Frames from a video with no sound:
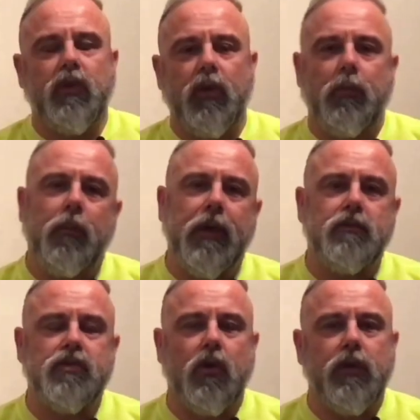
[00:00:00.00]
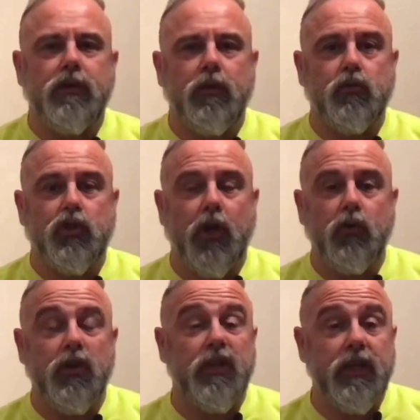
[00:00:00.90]
to pop outside and I'll show
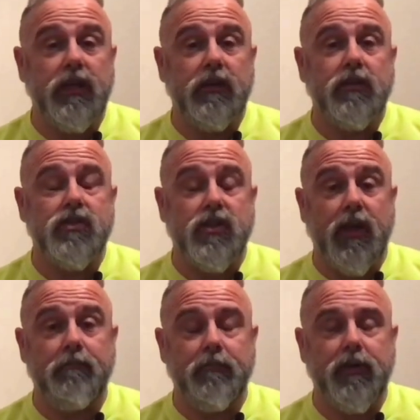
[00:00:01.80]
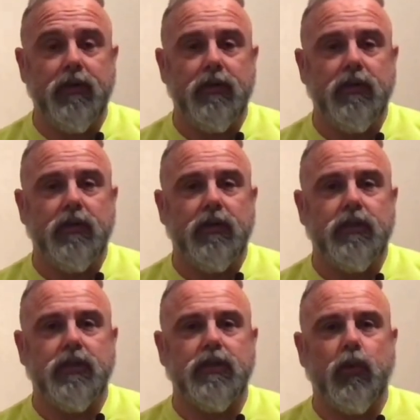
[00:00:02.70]
you the stump
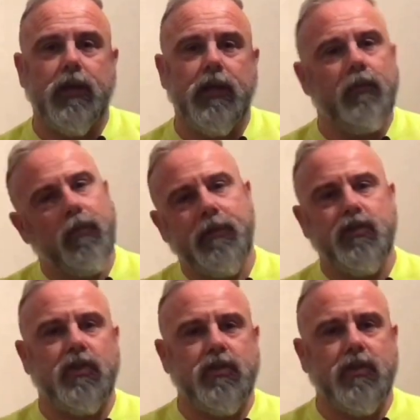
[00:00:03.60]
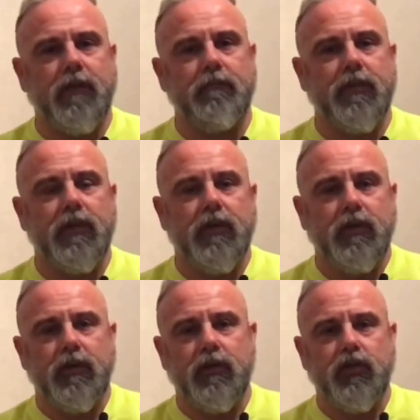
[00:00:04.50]
just quickly, and we'll measure the stump
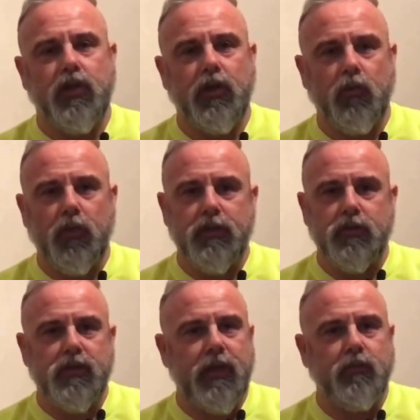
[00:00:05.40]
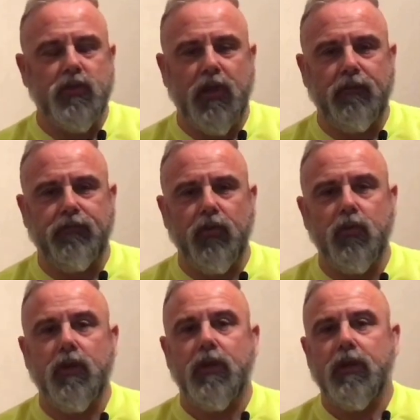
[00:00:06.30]
and show you what this was able to cut
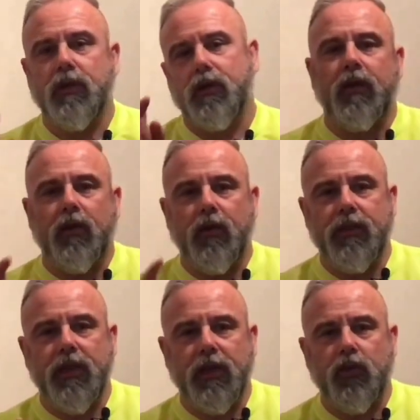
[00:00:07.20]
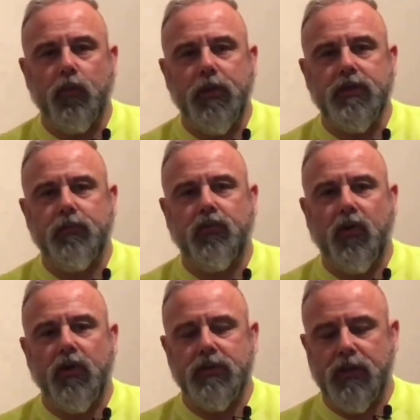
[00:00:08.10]
through. And I think you'll be
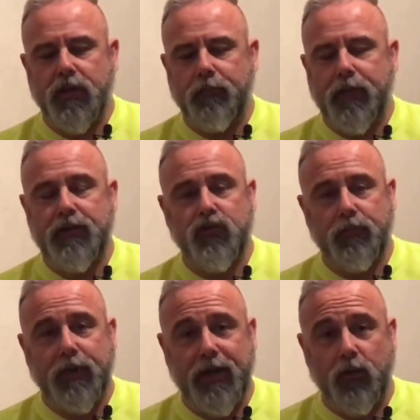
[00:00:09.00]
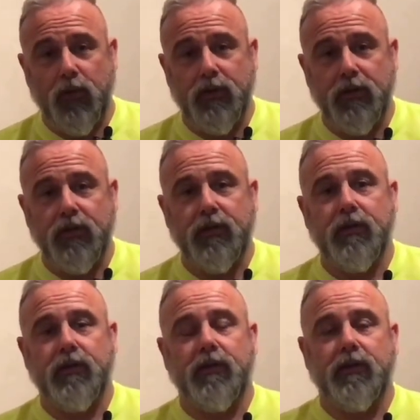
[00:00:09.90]
surprised that a battery powered
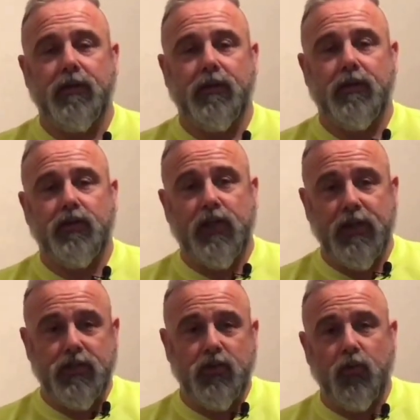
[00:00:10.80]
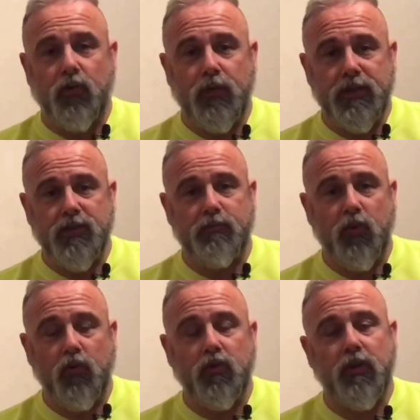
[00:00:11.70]
chainsaw this
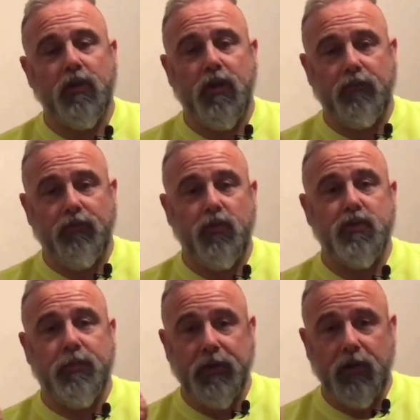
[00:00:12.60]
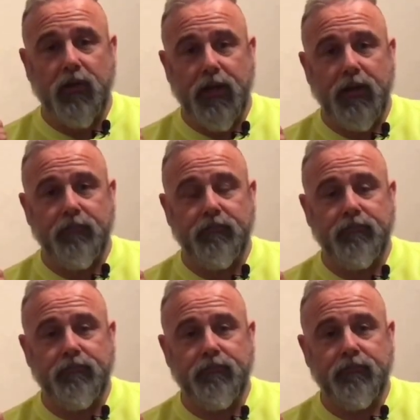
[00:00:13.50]
small can cut through something like that.
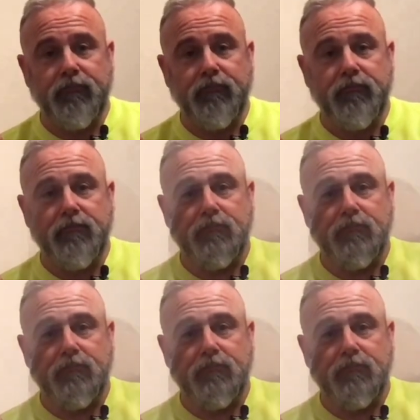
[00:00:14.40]
Right, I've